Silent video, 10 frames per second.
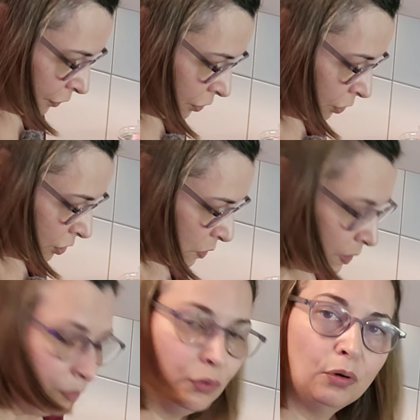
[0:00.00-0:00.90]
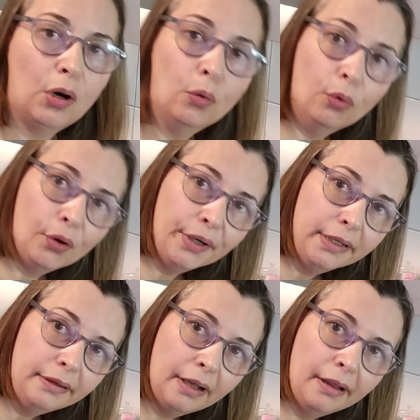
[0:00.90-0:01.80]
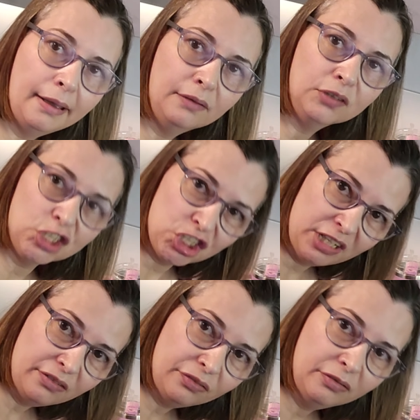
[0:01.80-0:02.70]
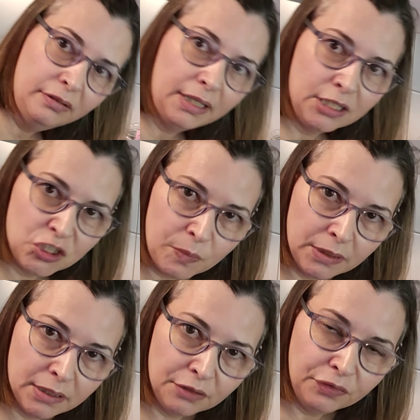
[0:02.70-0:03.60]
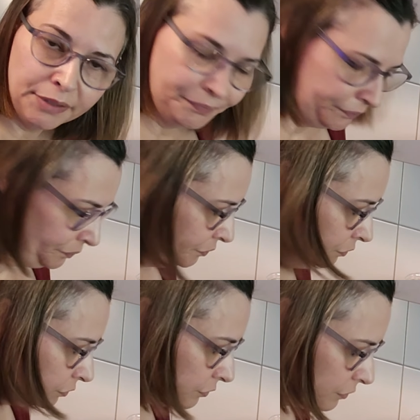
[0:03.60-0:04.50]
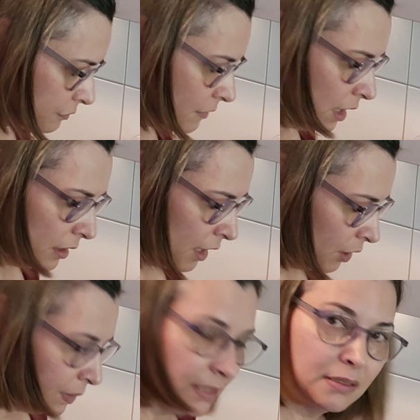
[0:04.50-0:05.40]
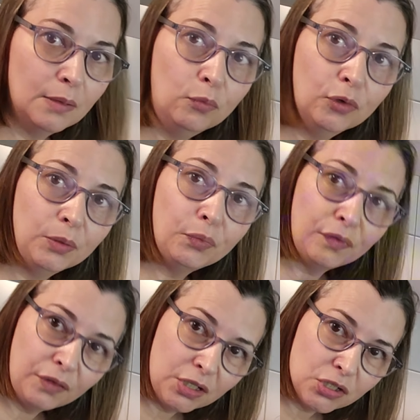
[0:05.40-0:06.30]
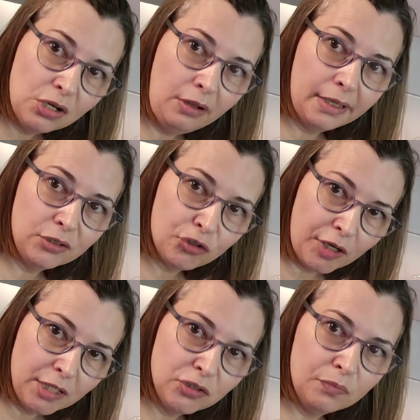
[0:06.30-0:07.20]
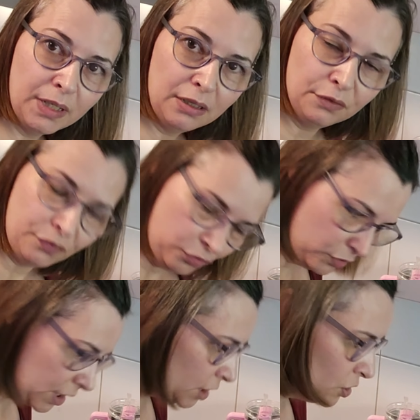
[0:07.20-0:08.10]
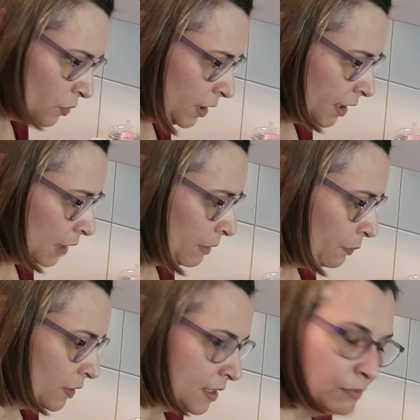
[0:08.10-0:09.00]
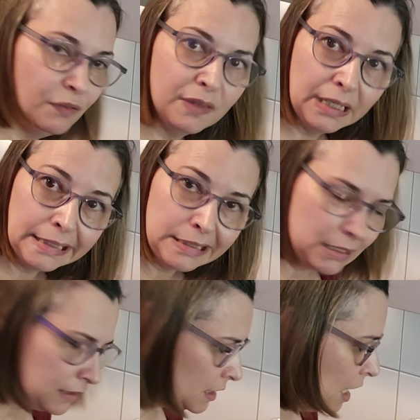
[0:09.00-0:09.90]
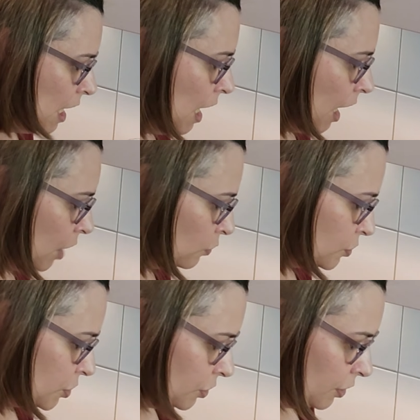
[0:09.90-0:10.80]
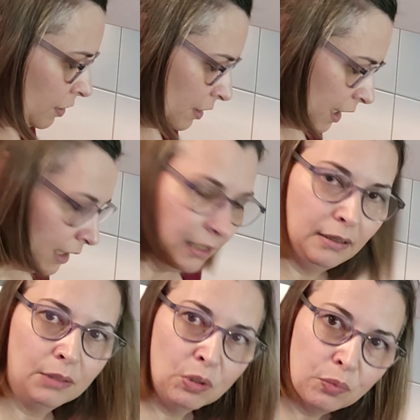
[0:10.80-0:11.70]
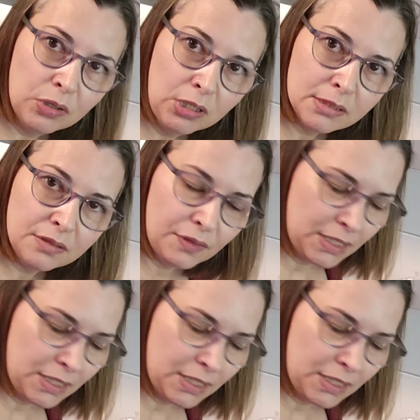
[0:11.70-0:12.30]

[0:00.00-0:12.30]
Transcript: those people who are worried, I'll have a chef at SpielKafi. There'll be someone professional and trained to make the food. I just want to come up with some of the ideas. I also know that they can come up with lots of